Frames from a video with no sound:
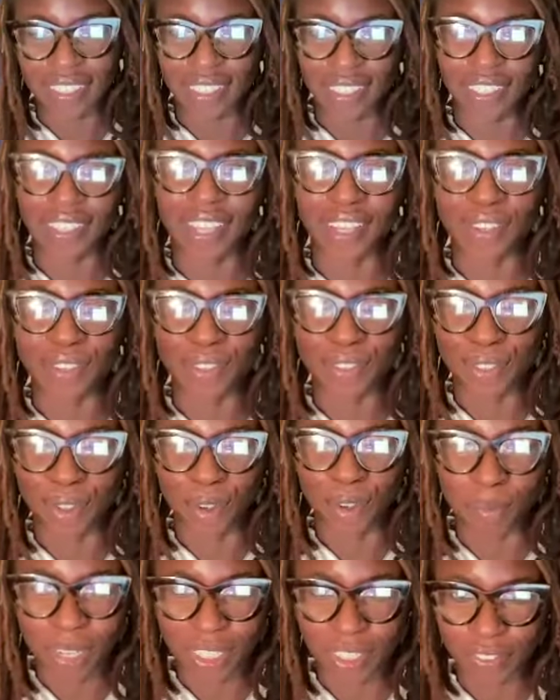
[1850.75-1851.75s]
Cecilia, thank you
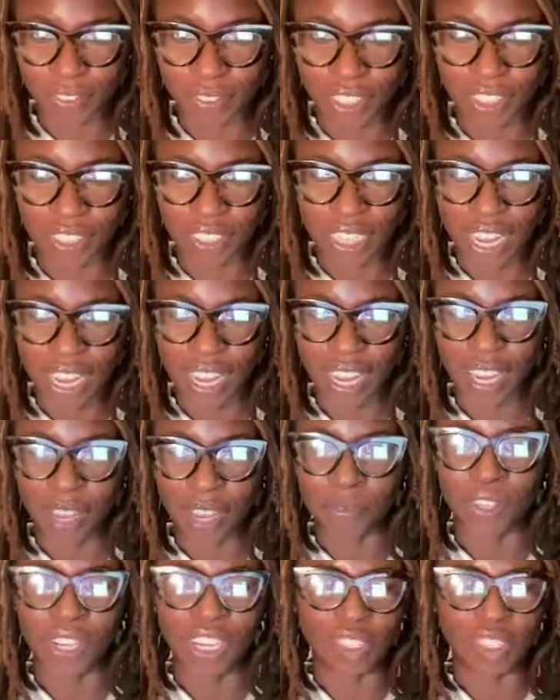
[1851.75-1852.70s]
so much for your time.